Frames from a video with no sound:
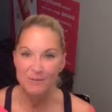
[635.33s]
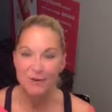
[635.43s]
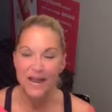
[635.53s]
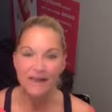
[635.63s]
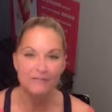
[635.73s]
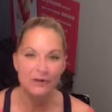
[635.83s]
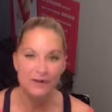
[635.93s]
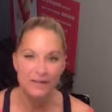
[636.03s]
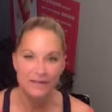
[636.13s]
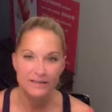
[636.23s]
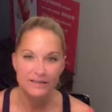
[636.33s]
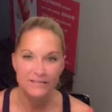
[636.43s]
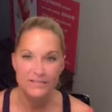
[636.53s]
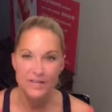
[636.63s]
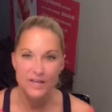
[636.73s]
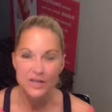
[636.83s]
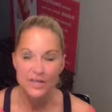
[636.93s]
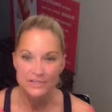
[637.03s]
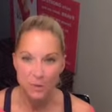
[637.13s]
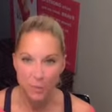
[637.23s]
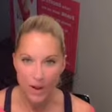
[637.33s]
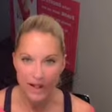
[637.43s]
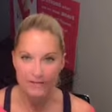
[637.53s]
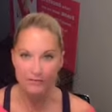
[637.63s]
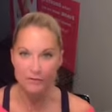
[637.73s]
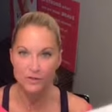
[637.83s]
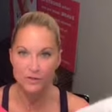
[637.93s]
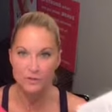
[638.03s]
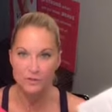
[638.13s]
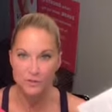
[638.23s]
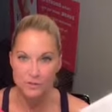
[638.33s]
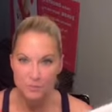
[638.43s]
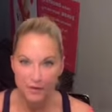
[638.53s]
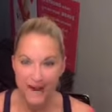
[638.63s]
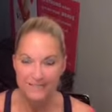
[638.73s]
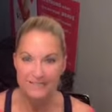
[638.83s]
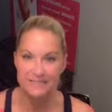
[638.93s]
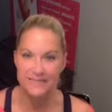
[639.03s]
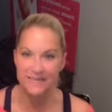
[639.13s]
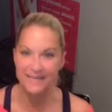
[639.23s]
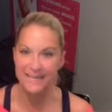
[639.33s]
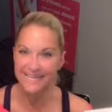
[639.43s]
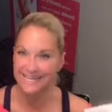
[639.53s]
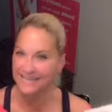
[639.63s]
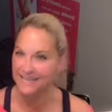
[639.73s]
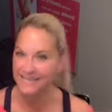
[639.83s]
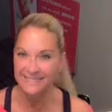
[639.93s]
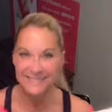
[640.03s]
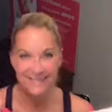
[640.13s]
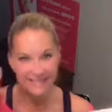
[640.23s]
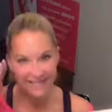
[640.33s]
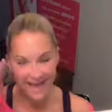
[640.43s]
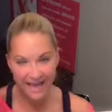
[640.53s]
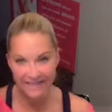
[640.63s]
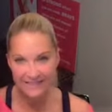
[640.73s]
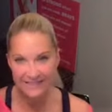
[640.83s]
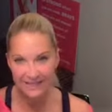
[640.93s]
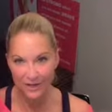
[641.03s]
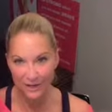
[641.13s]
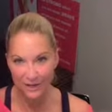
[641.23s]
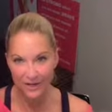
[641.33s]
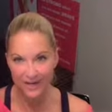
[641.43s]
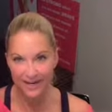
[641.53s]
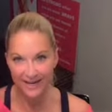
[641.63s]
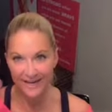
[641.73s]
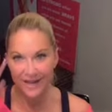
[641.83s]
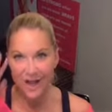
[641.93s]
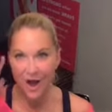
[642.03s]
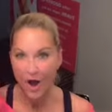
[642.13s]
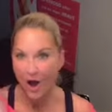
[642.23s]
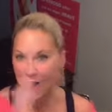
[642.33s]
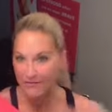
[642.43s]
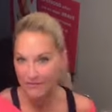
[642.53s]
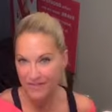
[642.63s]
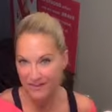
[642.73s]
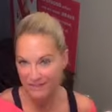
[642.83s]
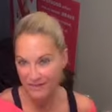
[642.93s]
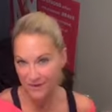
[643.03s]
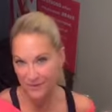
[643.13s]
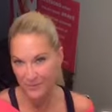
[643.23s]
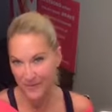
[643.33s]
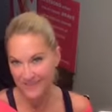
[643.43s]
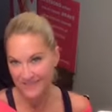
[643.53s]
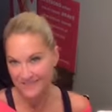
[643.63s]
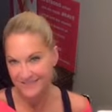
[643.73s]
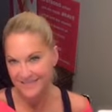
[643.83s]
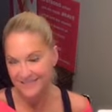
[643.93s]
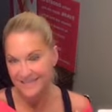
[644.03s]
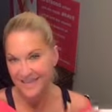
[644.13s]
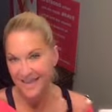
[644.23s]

whatever is a way for you to practice it and get that inner critic off of that fear-based,